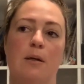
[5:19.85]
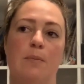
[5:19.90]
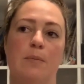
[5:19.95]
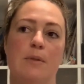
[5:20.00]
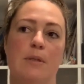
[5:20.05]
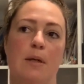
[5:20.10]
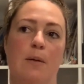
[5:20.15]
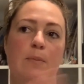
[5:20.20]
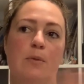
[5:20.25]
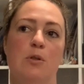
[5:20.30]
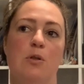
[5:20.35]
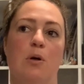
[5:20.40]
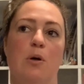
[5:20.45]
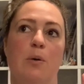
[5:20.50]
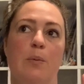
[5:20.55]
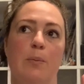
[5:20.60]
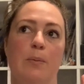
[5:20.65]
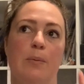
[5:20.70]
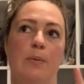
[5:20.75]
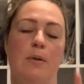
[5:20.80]
It's up the
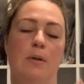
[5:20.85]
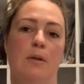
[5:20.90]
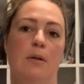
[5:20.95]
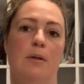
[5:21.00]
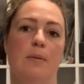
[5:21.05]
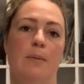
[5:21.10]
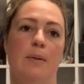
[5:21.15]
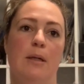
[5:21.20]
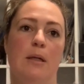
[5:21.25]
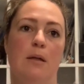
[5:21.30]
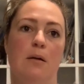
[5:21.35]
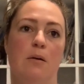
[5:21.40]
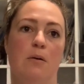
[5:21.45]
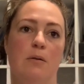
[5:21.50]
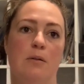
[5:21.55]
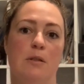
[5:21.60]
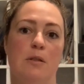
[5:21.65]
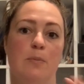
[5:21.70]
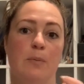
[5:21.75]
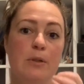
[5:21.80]
top
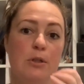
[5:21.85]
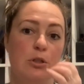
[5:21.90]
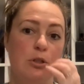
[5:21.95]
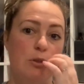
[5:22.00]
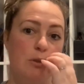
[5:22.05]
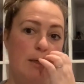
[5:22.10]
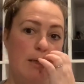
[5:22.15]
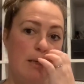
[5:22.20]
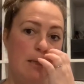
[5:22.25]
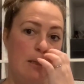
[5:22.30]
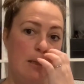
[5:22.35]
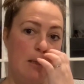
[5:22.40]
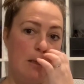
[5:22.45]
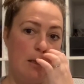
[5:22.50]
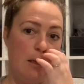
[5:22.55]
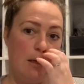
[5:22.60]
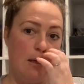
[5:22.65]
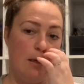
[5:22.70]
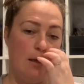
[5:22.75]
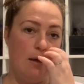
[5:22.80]
on Spring Street,
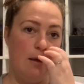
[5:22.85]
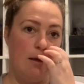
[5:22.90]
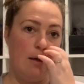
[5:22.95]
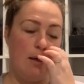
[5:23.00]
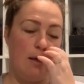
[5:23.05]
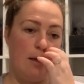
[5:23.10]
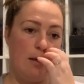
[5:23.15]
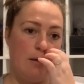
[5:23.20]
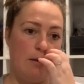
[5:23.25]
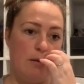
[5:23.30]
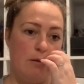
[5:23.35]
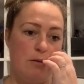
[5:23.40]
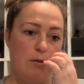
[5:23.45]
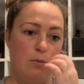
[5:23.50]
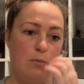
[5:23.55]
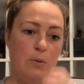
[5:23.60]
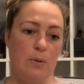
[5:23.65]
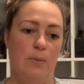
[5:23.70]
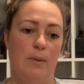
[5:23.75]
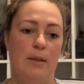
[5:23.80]

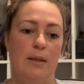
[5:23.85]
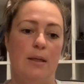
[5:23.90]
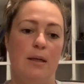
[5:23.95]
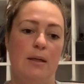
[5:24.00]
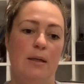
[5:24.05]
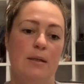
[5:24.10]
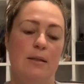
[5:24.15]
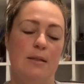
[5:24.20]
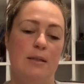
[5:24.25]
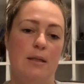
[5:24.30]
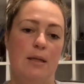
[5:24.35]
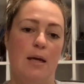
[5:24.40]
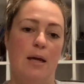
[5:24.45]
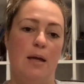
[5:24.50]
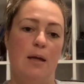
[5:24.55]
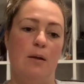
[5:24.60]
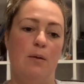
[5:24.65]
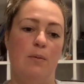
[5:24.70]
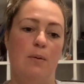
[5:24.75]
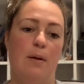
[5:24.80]
and we went there
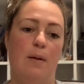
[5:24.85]
yesterday.